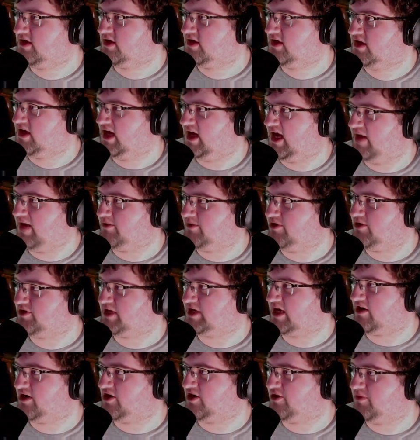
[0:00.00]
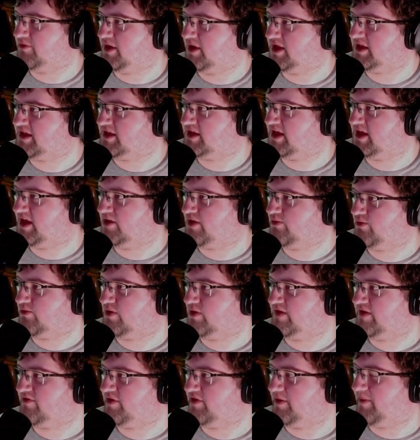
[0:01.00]
I have no time. You may stand
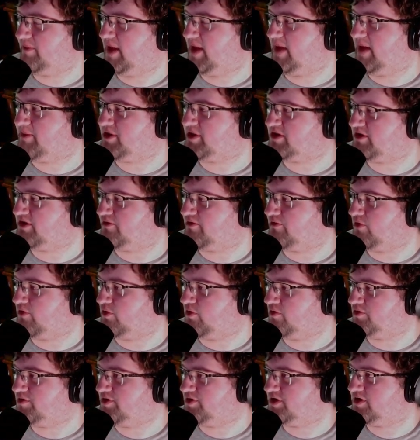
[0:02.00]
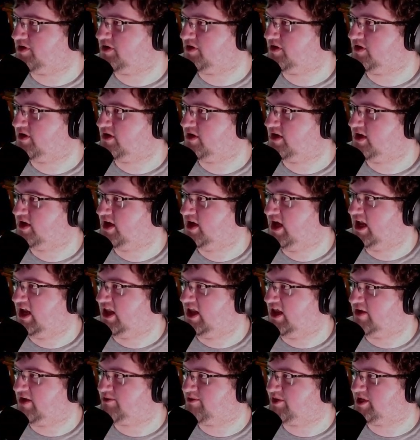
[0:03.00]
whenever the map is unrolled. It
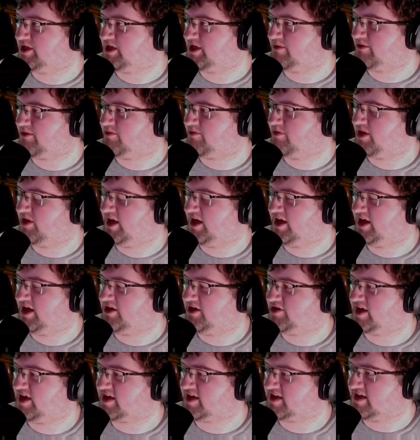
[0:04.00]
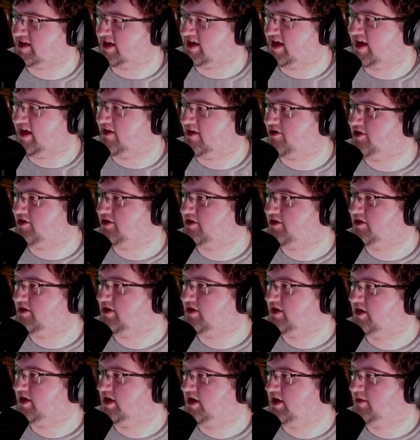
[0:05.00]
allows me time to plan your next encounter.
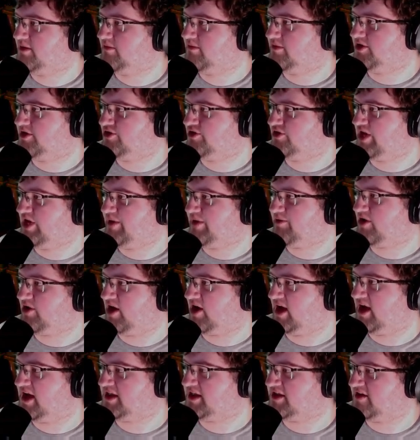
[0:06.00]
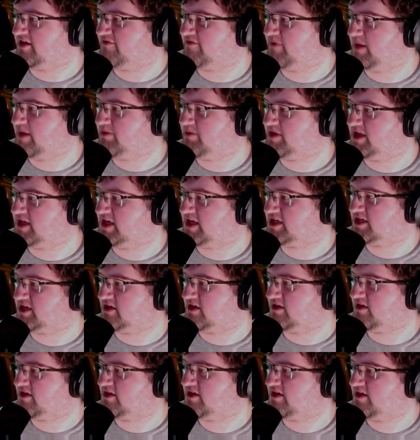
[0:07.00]
But do keep your hands off my
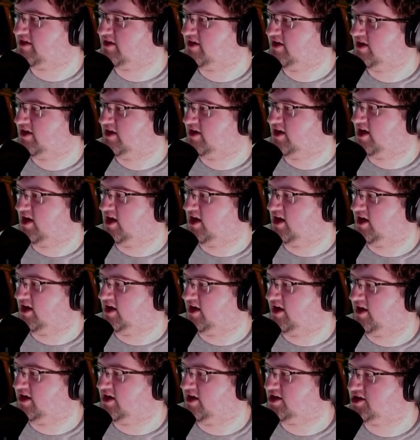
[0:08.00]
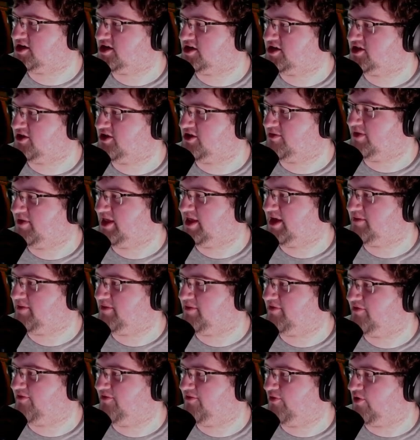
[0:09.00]
possessions. You should have told me that
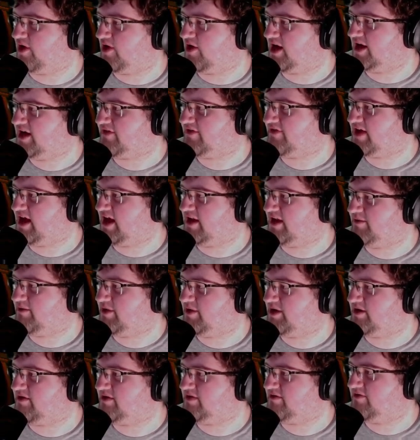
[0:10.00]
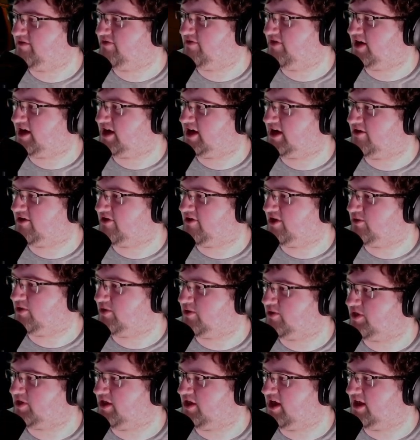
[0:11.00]
before. I've kind of been fucking around with a
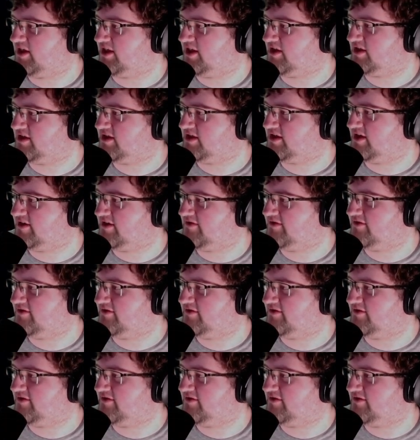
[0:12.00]
lot of this stuff.